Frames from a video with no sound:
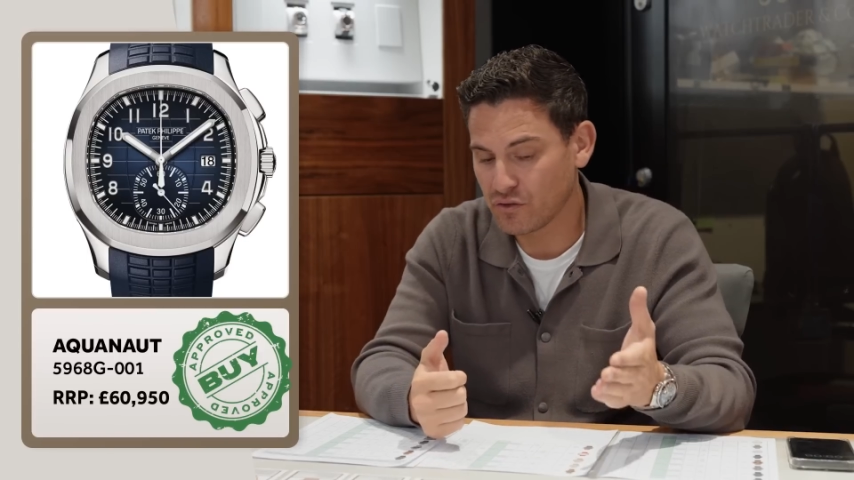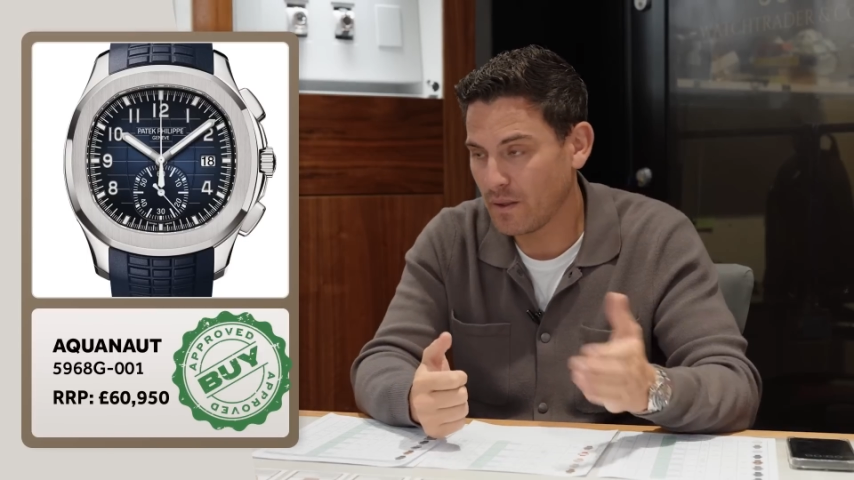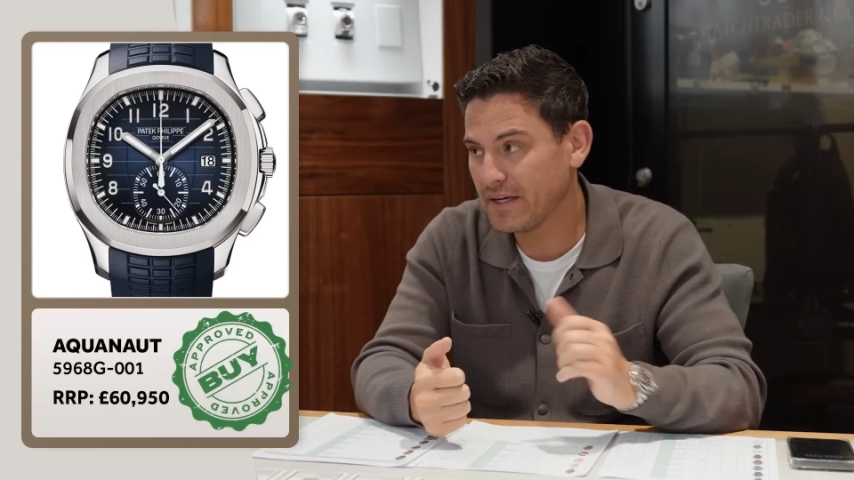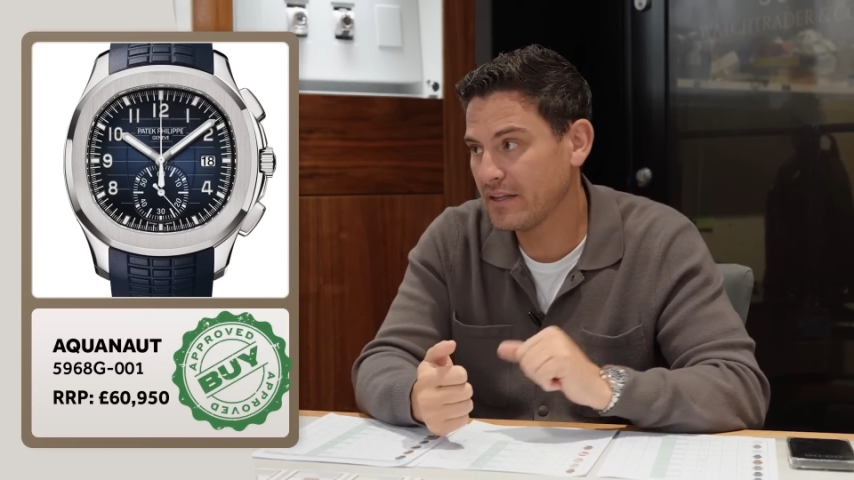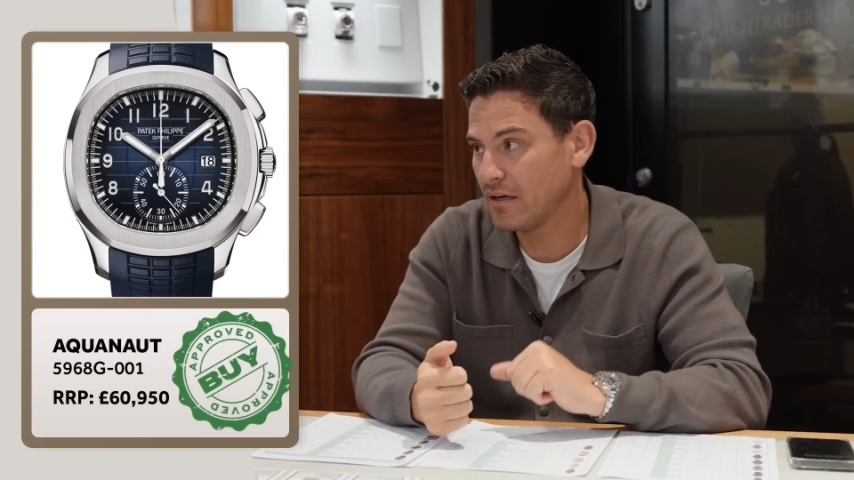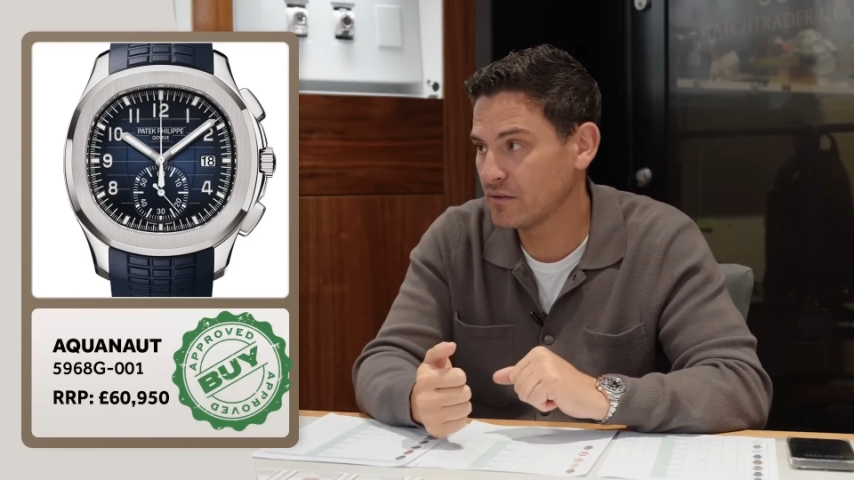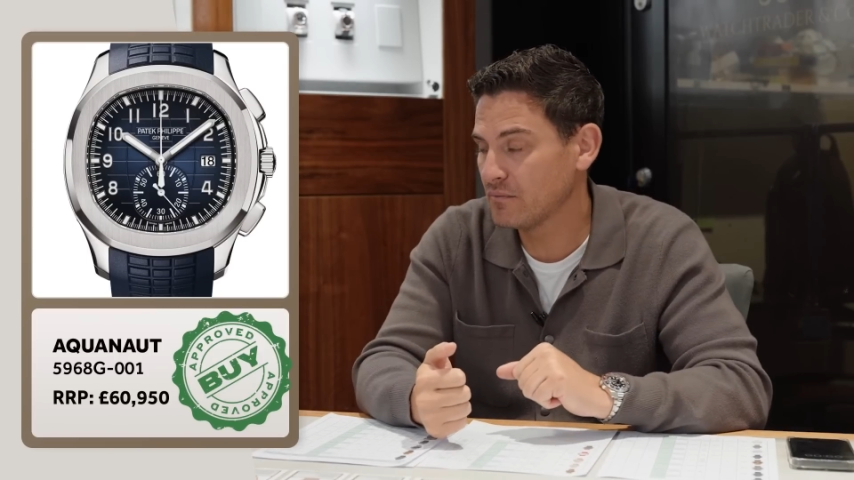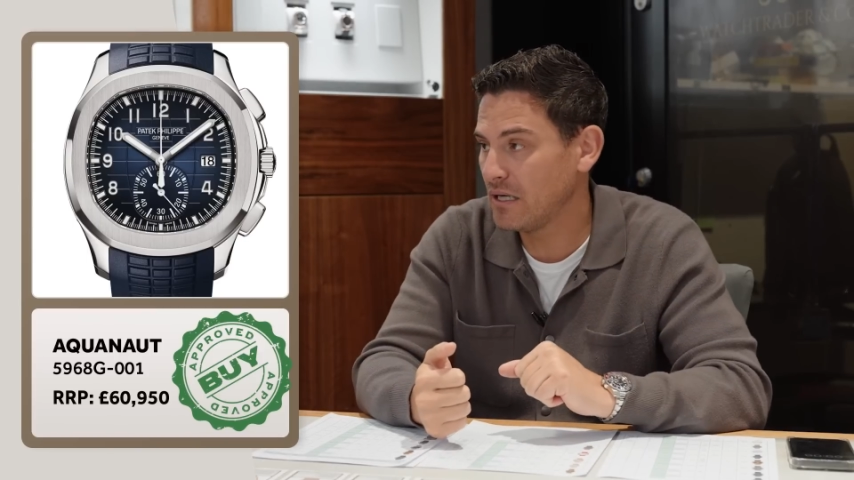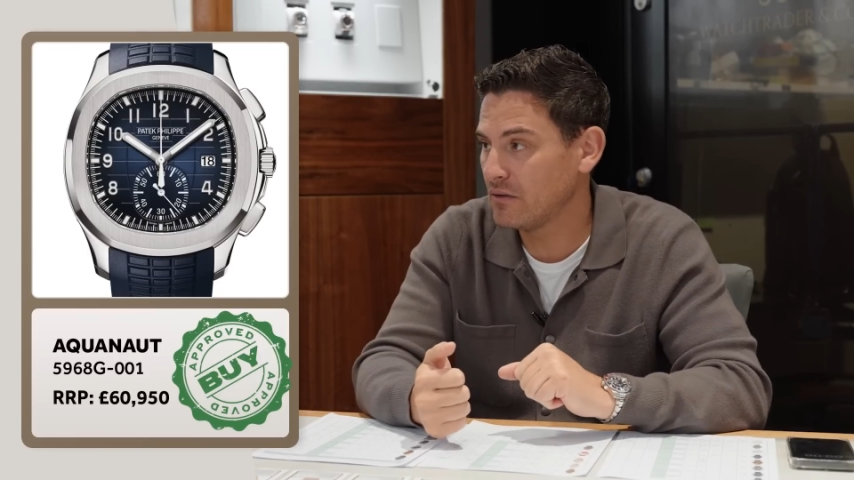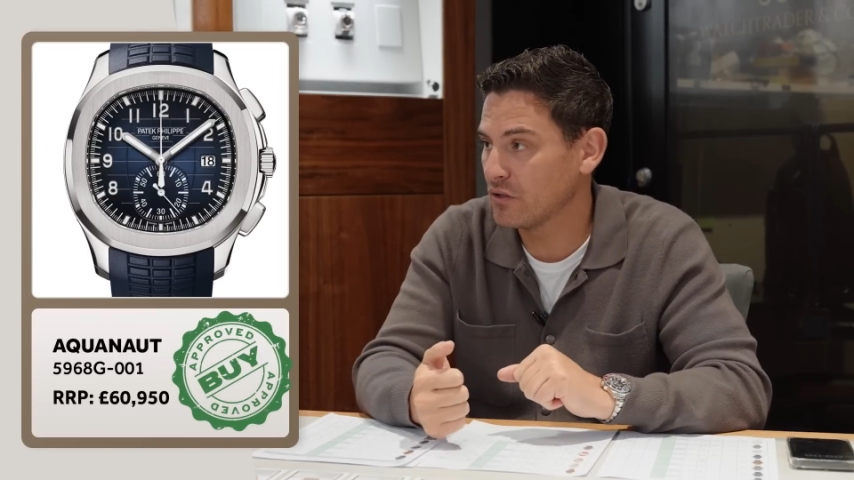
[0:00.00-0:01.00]

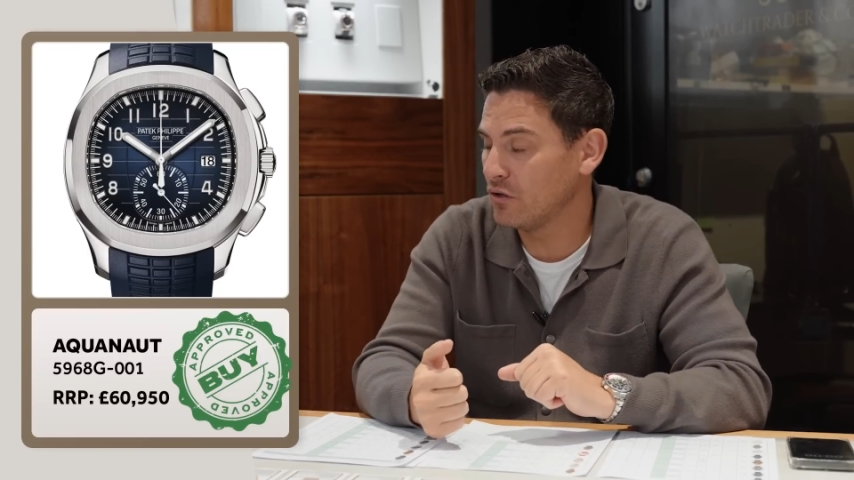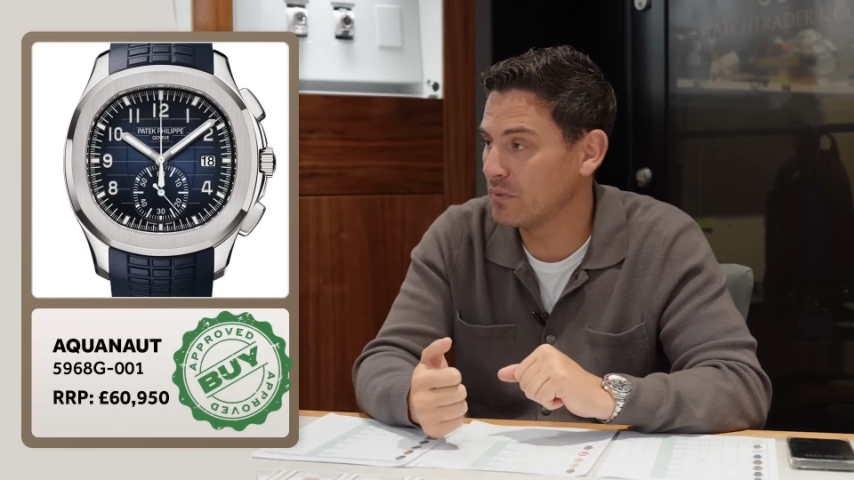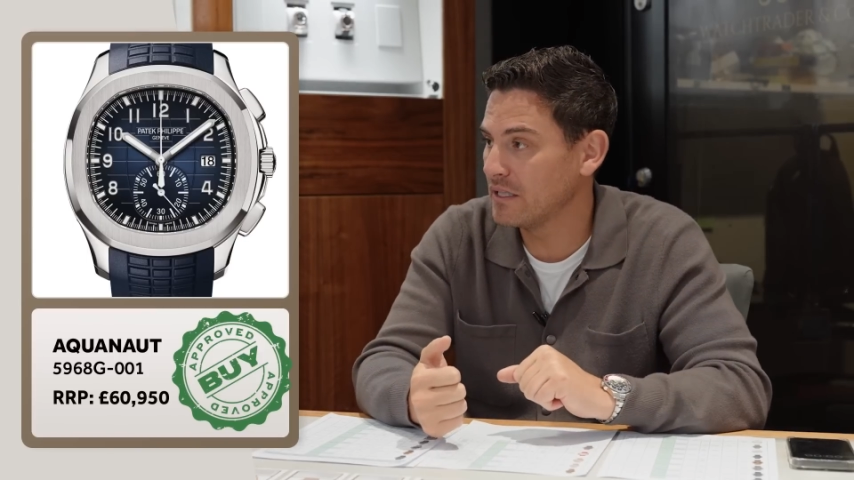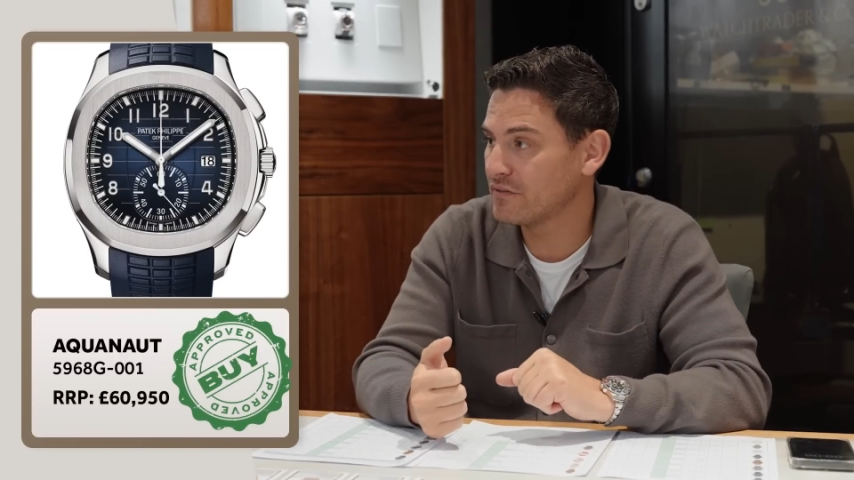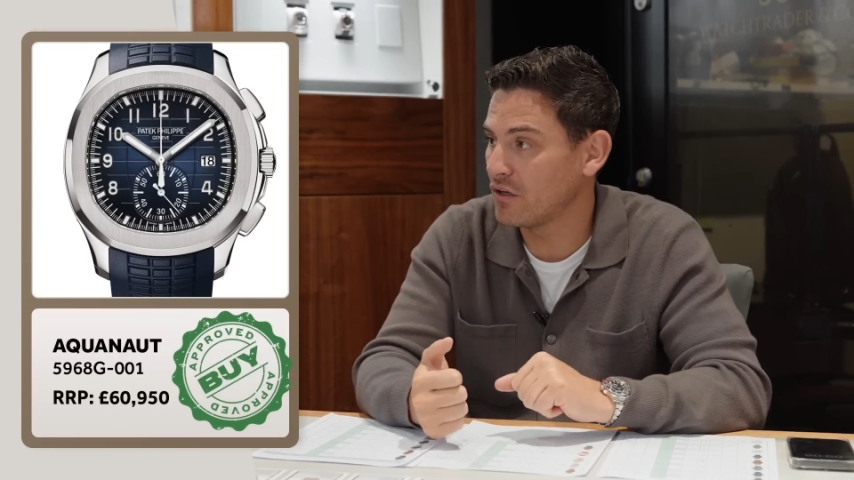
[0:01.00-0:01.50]
£20,000 uplift